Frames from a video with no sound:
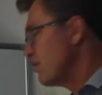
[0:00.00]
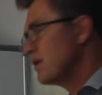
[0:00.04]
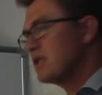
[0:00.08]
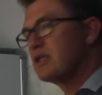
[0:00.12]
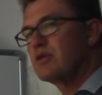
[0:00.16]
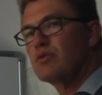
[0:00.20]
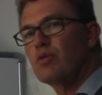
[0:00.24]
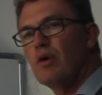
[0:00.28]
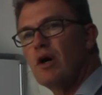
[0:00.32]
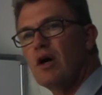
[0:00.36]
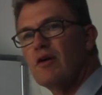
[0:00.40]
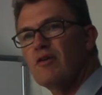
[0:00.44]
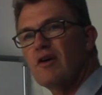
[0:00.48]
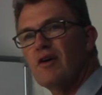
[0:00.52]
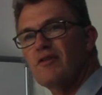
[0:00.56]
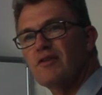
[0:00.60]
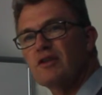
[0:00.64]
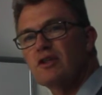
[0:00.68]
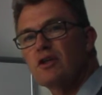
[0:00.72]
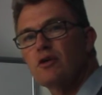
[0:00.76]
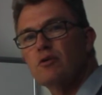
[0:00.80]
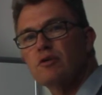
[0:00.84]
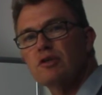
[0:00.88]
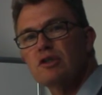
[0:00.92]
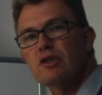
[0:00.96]
plus 12 over
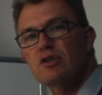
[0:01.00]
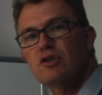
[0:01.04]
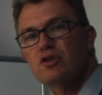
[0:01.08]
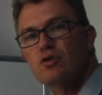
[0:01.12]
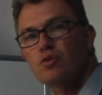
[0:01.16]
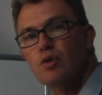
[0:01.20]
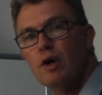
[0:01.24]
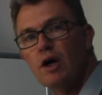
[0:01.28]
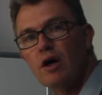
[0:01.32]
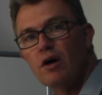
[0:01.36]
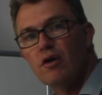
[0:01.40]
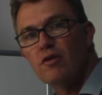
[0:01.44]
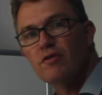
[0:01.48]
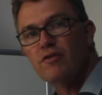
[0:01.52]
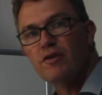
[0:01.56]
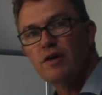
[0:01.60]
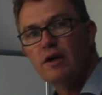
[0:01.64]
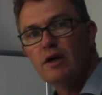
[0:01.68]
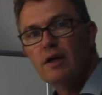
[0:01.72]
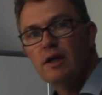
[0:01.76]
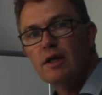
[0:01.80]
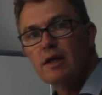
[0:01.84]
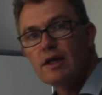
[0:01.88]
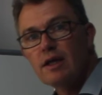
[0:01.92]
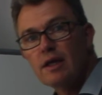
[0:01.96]
2 is just 12.
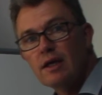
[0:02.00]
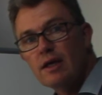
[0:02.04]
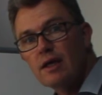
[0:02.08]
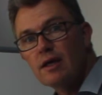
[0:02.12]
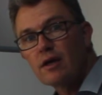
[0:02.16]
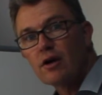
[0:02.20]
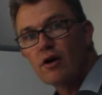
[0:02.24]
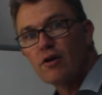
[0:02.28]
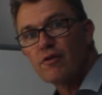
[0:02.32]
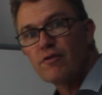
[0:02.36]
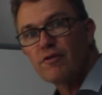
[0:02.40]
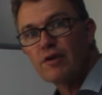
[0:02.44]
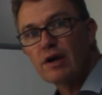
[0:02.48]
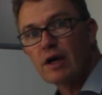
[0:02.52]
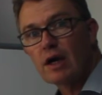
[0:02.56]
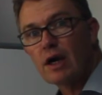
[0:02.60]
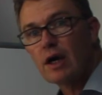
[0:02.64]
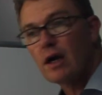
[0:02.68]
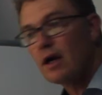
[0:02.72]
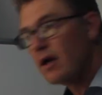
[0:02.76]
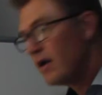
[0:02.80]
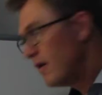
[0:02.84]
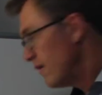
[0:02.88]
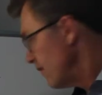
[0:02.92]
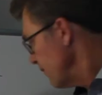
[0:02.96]
Go
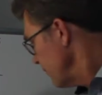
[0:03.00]
figure.